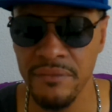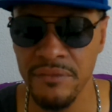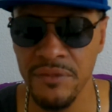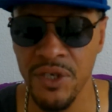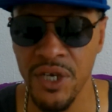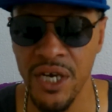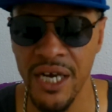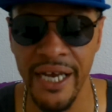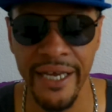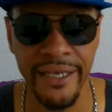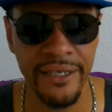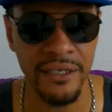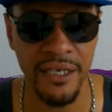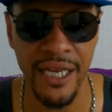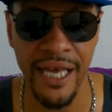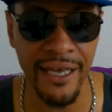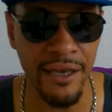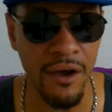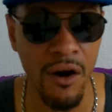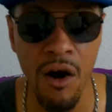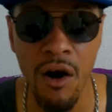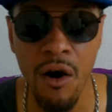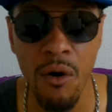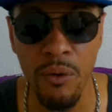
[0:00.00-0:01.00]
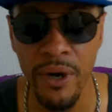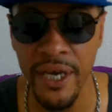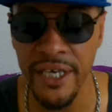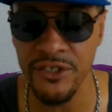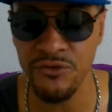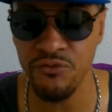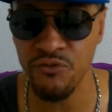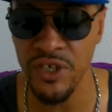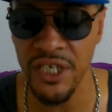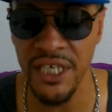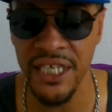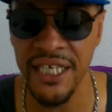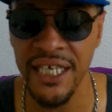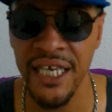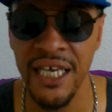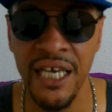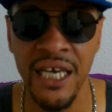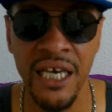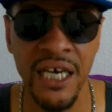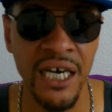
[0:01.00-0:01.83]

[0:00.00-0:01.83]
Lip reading: right? Like always, really.